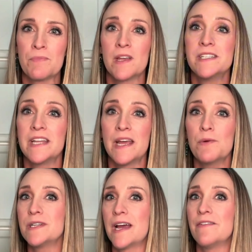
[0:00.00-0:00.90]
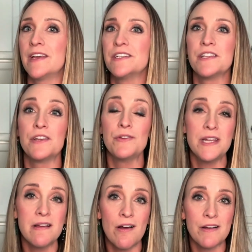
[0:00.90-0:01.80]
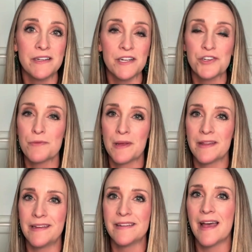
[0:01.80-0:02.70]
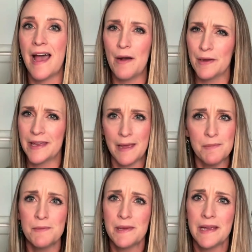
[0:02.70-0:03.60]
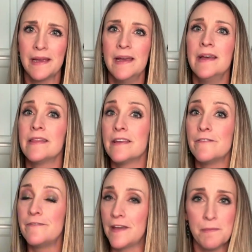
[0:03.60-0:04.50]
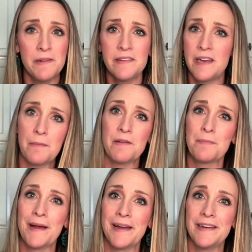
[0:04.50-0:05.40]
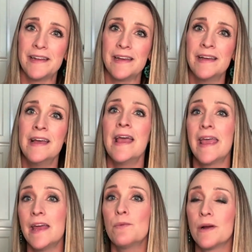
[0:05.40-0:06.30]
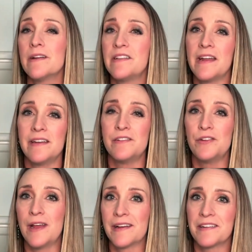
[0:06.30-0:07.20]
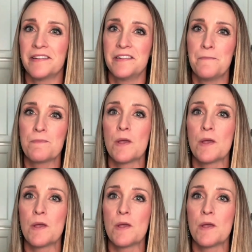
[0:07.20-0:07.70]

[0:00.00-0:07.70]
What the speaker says: Today, we're diving into the unique architecture of Midland, how it came to be, the famous names behind it, and where it's headed to next.